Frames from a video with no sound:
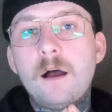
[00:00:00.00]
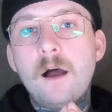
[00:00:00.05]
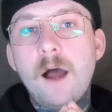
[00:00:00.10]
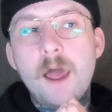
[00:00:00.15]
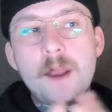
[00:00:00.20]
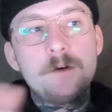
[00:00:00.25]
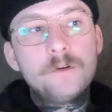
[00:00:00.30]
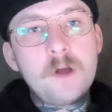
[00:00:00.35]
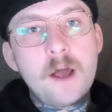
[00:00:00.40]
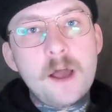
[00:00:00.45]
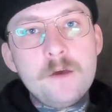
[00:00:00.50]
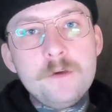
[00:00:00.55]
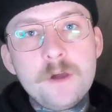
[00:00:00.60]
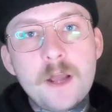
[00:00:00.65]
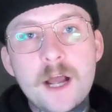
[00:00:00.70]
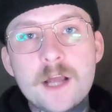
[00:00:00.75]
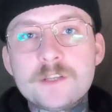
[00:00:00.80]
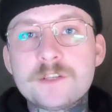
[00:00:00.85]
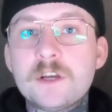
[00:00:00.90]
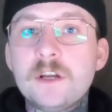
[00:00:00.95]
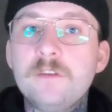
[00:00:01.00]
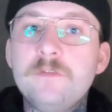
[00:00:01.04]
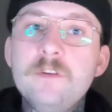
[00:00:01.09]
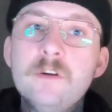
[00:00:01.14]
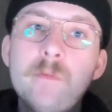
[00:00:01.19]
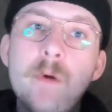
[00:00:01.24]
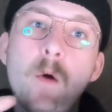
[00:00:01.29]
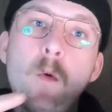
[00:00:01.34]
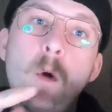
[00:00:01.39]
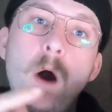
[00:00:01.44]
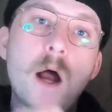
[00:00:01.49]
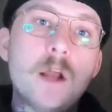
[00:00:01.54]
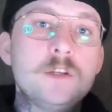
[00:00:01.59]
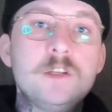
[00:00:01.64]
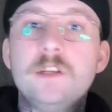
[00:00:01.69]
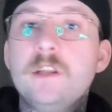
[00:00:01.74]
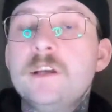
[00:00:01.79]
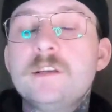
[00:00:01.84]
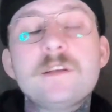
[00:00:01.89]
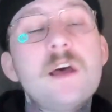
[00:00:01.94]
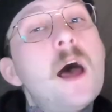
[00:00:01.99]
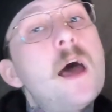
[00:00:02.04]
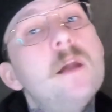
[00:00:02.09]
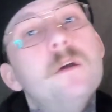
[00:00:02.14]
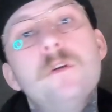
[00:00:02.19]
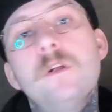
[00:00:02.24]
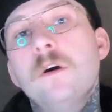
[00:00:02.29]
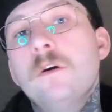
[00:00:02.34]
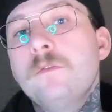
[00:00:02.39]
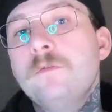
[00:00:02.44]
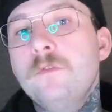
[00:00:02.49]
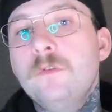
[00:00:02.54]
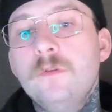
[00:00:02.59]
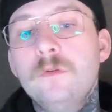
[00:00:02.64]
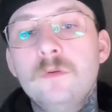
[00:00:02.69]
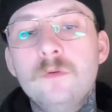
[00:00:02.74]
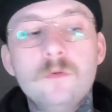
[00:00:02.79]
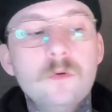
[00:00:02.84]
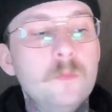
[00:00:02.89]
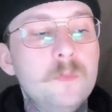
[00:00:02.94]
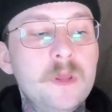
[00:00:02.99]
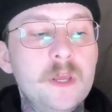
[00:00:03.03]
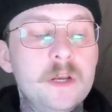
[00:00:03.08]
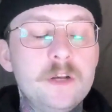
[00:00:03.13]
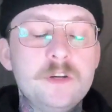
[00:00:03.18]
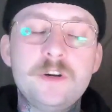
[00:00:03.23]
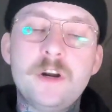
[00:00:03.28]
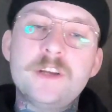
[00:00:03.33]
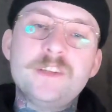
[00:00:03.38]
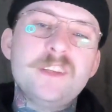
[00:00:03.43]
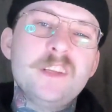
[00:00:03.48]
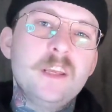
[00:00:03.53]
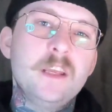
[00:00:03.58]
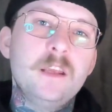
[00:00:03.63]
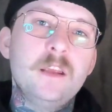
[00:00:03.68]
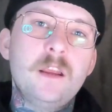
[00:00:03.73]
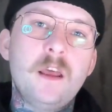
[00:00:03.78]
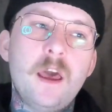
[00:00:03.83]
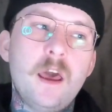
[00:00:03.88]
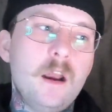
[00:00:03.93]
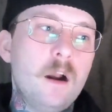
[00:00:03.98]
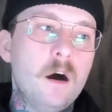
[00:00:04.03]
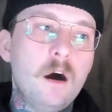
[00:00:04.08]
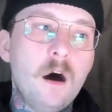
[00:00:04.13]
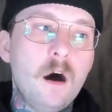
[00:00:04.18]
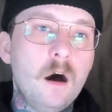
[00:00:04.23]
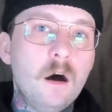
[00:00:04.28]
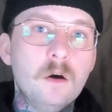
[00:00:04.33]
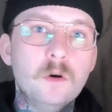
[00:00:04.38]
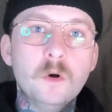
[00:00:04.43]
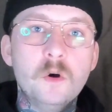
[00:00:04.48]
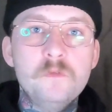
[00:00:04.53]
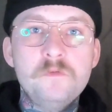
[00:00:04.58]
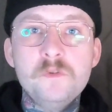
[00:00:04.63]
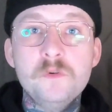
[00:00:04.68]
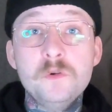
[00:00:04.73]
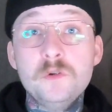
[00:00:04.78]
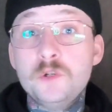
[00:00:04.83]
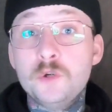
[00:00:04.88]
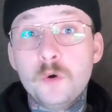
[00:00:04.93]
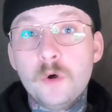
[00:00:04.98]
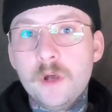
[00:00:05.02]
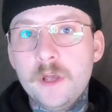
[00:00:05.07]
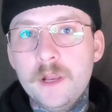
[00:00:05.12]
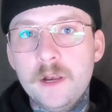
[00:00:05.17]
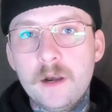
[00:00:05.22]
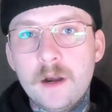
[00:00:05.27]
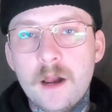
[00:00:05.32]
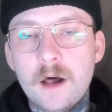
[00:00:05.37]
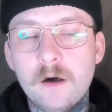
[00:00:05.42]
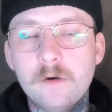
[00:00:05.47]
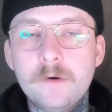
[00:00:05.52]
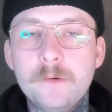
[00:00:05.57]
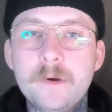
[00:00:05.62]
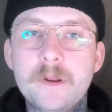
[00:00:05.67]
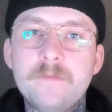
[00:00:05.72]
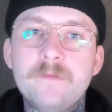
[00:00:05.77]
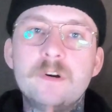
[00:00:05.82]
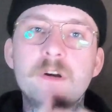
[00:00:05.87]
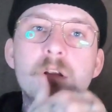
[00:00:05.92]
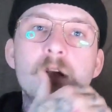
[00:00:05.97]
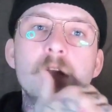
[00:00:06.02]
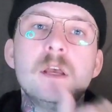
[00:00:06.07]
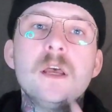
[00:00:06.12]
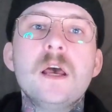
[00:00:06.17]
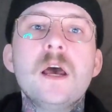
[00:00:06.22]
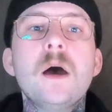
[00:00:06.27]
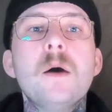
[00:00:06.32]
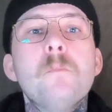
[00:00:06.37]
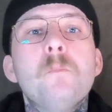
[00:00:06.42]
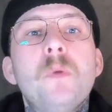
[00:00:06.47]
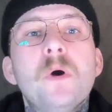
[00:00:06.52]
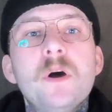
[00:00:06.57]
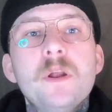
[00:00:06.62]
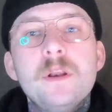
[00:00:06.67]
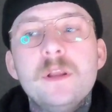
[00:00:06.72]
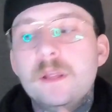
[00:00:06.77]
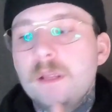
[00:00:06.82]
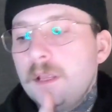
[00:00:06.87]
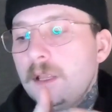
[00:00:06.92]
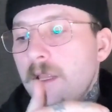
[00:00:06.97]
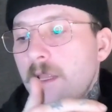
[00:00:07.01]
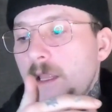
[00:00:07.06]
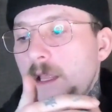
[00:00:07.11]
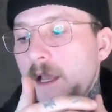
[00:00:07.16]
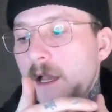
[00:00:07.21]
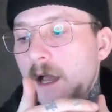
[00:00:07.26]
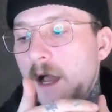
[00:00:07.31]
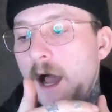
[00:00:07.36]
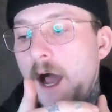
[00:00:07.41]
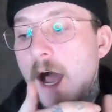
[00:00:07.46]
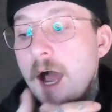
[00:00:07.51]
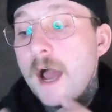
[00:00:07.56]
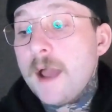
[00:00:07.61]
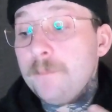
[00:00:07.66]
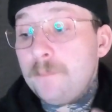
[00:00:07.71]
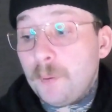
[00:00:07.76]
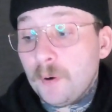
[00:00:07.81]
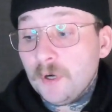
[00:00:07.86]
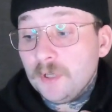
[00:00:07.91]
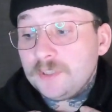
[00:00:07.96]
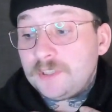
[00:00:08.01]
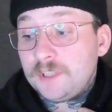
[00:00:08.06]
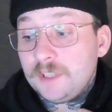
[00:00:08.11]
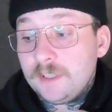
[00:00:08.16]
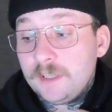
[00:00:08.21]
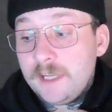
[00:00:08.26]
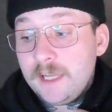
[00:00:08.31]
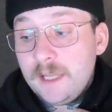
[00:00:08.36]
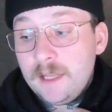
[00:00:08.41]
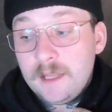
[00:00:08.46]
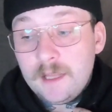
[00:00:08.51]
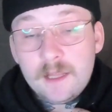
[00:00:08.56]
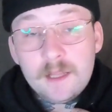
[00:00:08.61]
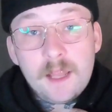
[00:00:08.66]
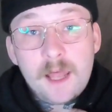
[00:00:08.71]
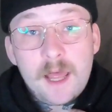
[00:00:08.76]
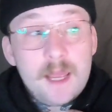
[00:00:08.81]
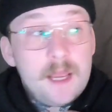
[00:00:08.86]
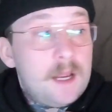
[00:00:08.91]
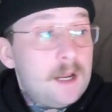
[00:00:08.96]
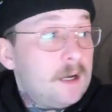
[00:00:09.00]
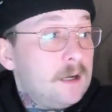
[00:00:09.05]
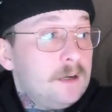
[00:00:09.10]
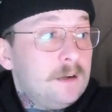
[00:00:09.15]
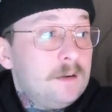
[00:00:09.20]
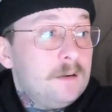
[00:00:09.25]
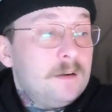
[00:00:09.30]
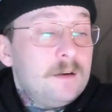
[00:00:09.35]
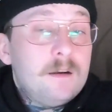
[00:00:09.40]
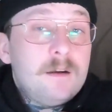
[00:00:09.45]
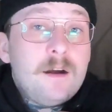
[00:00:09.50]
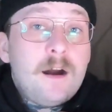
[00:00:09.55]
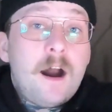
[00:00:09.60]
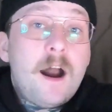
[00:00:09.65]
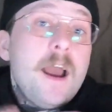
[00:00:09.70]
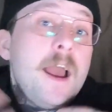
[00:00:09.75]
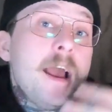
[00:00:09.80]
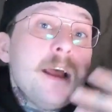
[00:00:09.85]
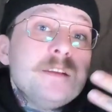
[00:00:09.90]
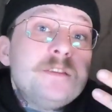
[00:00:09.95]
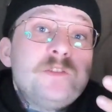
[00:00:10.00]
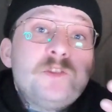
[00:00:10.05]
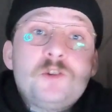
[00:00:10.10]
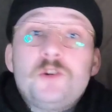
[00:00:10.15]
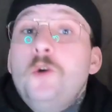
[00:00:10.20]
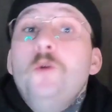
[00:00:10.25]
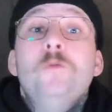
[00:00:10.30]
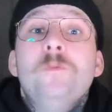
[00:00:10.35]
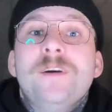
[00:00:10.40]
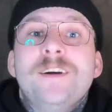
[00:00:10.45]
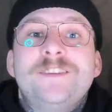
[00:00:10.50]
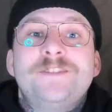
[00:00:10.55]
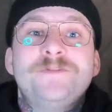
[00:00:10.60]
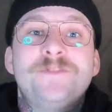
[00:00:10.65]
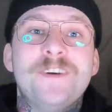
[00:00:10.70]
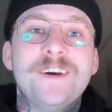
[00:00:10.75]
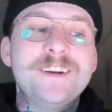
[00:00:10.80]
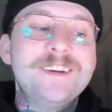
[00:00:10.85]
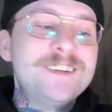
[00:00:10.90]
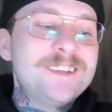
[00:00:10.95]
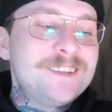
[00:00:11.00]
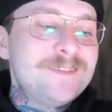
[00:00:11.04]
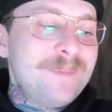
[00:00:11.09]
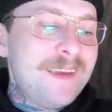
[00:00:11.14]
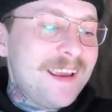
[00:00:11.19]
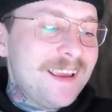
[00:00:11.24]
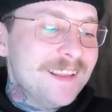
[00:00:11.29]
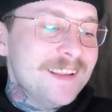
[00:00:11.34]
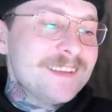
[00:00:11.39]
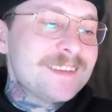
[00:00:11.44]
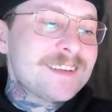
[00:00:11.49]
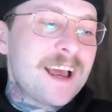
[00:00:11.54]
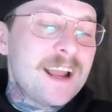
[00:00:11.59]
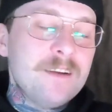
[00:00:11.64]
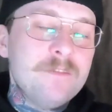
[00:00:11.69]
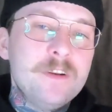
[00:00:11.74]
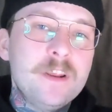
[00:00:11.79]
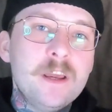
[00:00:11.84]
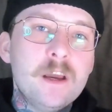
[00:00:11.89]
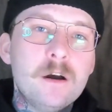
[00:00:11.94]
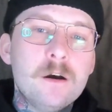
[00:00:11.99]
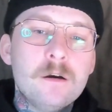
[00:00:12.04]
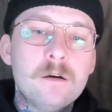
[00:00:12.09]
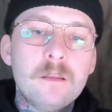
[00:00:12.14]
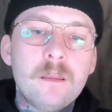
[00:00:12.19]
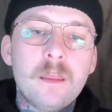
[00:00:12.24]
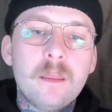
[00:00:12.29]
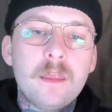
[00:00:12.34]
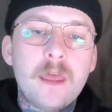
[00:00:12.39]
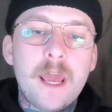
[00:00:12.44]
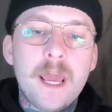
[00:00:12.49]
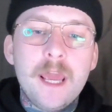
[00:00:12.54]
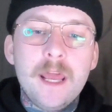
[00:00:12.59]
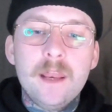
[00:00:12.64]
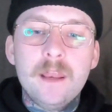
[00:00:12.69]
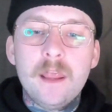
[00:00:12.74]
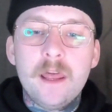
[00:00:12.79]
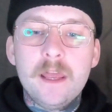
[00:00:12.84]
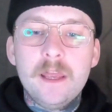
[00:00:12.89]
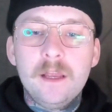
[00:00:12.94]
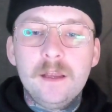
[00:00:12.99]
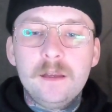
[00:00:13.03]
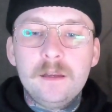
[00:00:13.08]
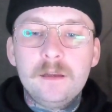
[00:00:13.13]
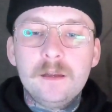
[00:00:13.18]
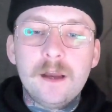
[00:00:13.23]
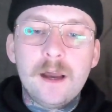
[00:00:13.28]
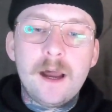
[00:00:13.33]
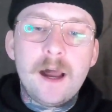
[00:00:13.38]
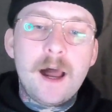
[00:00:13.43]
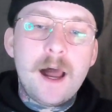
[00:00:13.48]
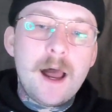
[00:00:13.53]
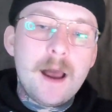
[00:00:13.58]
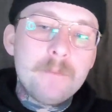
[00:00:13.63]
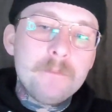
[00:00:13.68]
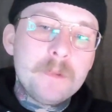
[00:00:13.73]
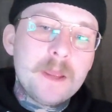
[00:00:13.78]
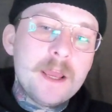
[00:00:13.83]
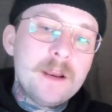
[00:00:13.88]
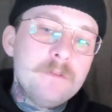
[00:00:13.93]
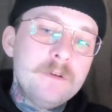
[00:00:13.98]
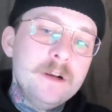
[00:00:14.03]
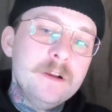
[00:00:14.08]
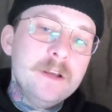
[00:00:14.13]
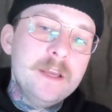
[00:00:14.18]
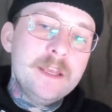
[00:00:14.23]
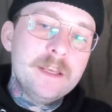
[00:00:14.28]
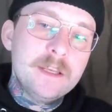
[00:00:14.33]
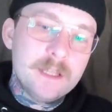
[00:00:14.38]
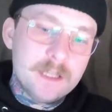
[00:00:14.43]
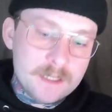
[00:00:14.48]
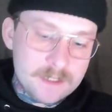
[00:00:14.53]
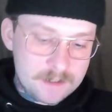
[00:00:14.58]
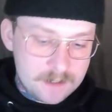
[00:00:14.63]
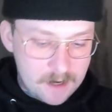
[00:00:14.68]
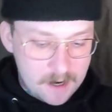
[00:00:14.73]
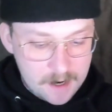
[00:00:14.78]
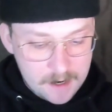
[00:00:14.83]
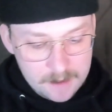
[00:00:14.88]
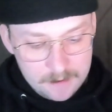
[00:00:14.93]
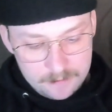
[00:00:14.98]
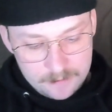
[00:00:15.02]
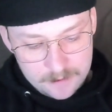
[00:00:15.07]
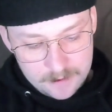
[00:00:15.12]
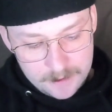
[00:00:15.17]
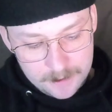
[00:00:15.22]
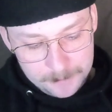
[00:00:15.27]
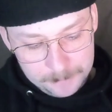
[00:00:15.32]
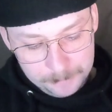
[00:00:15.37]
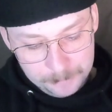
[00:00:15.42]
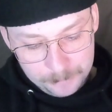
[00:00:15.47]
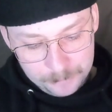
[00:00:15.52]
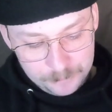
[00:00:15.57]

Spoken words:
I don't know how you guys are gonna feel about watching this. I don't know if you will be interested at all or if you enjoy it at all or whatever. But I personally, like, I had so much fun making this kind of video, and like, I'm getting really into this tying thing.